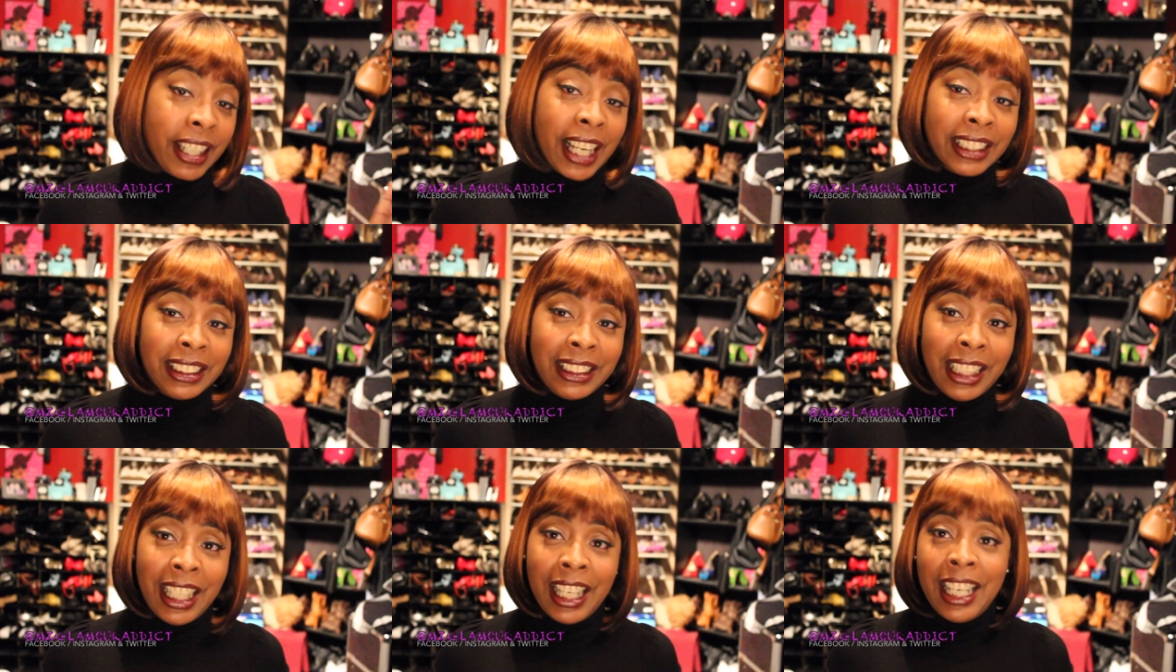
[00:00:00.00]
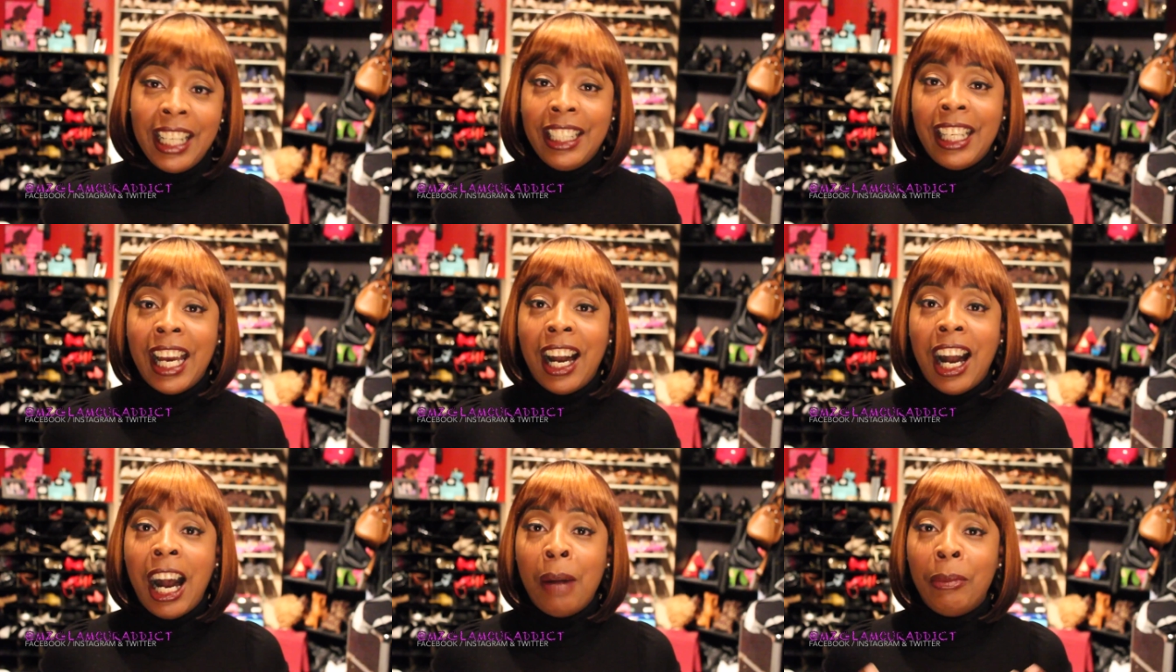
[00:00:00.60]
that's it
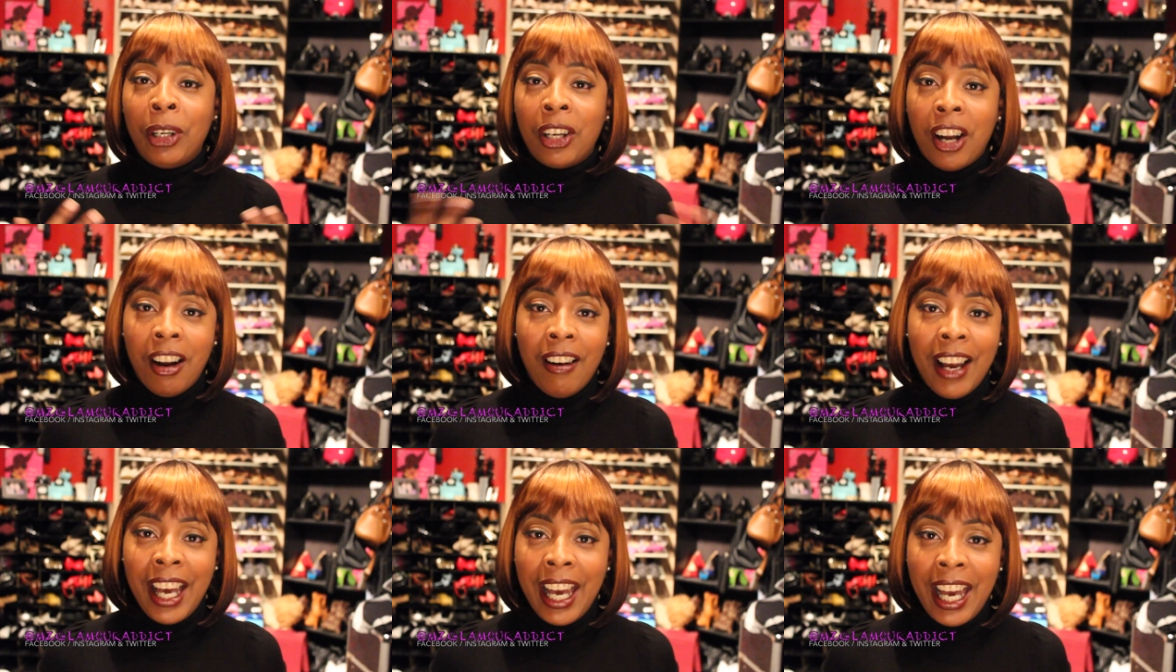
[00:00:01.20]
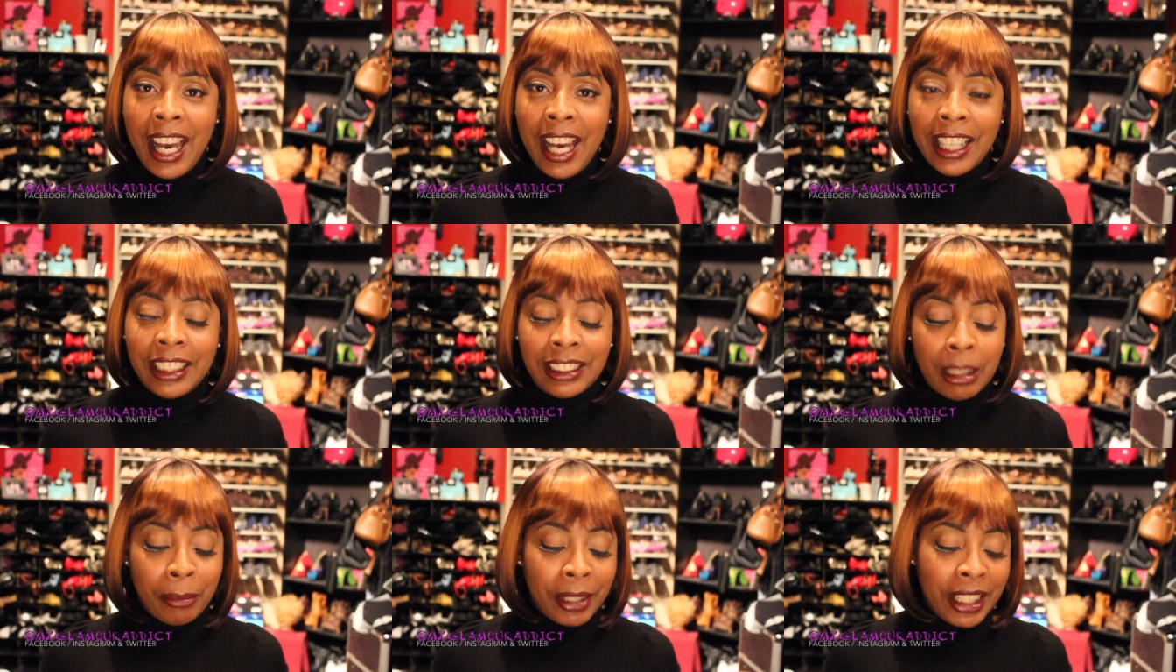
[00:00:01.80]
now I'm gonna go ahead
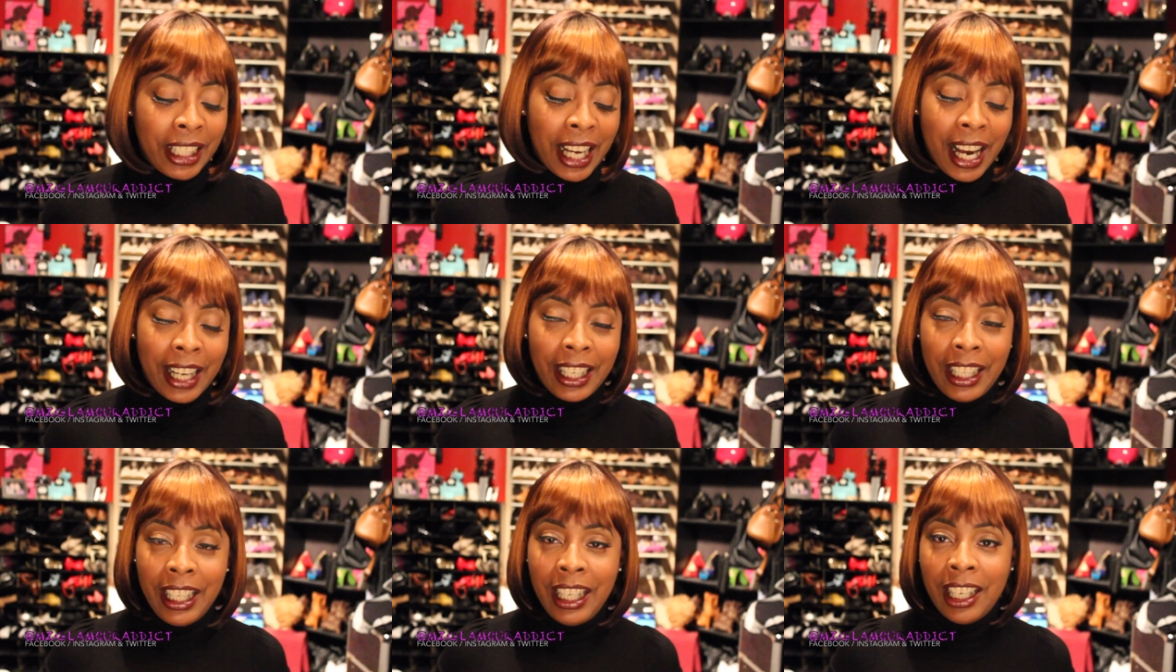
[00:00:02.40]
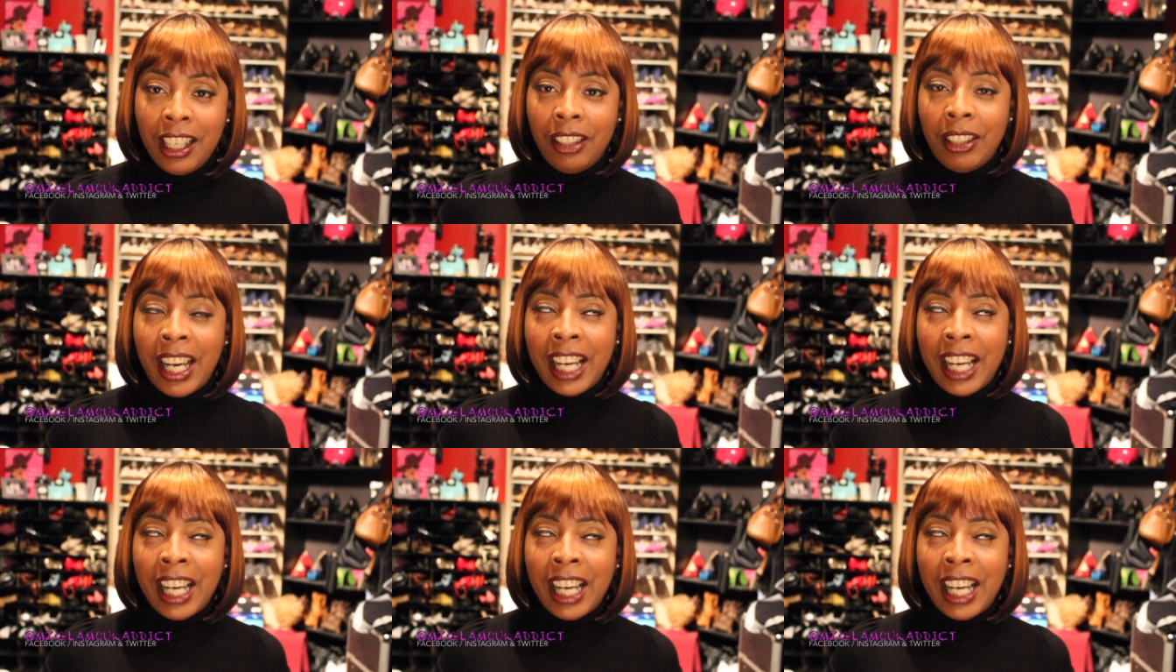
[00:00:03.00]
because I'm gonna get out of here